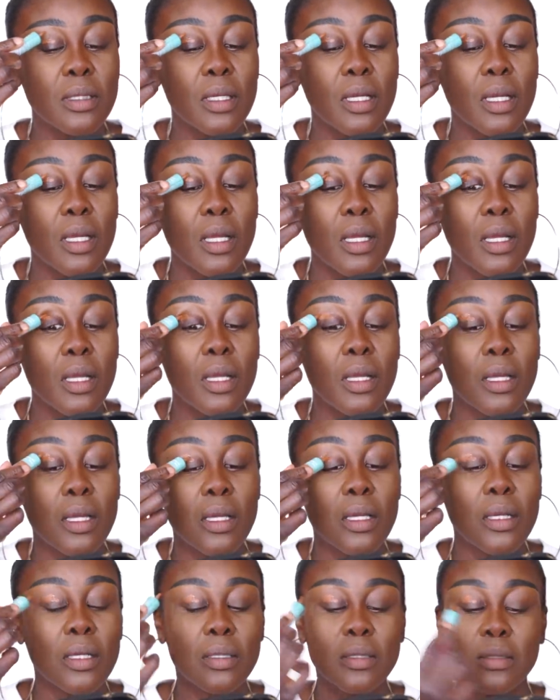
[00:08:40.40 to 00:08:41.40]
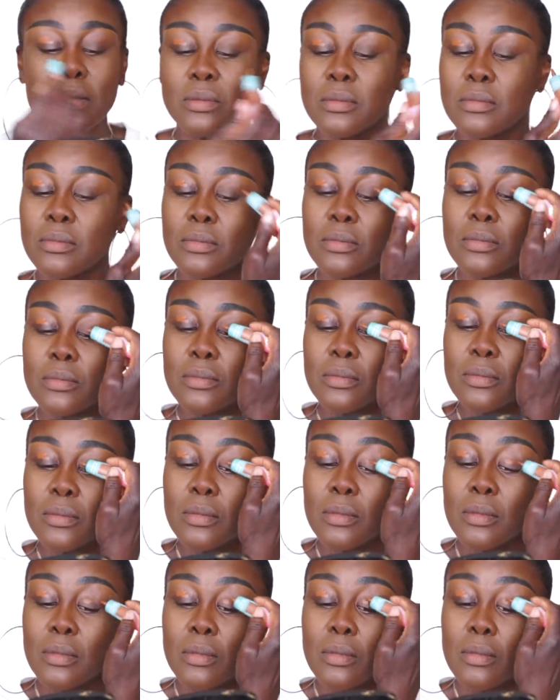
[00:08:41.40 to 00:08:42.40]

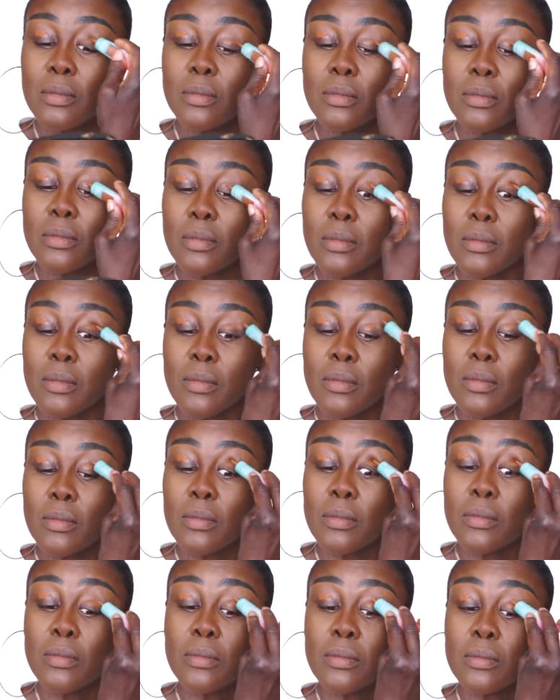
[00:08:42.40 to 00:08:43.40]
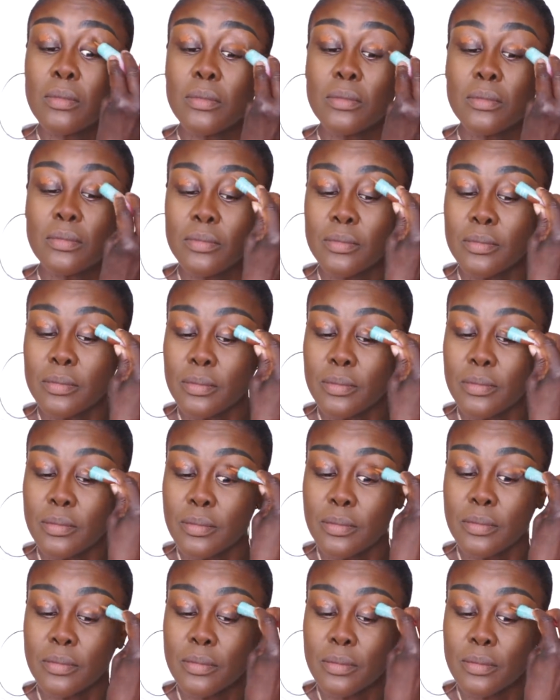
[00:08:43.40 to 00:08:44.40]

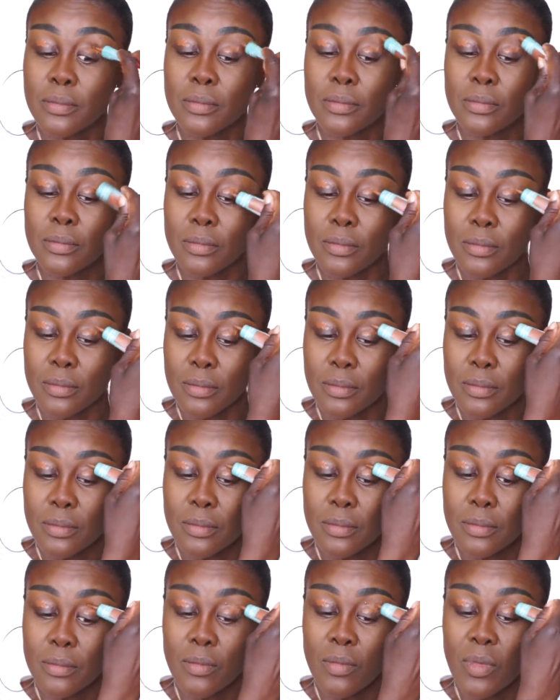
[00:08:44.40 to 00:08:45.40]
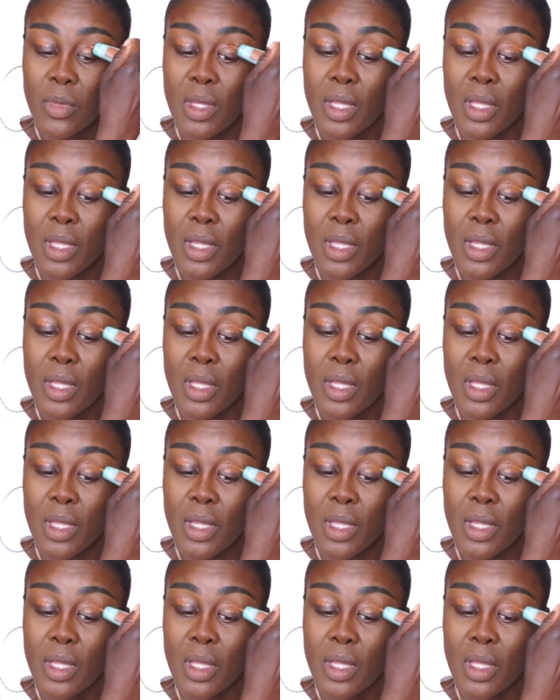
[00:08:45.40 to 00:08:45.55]
[no speech]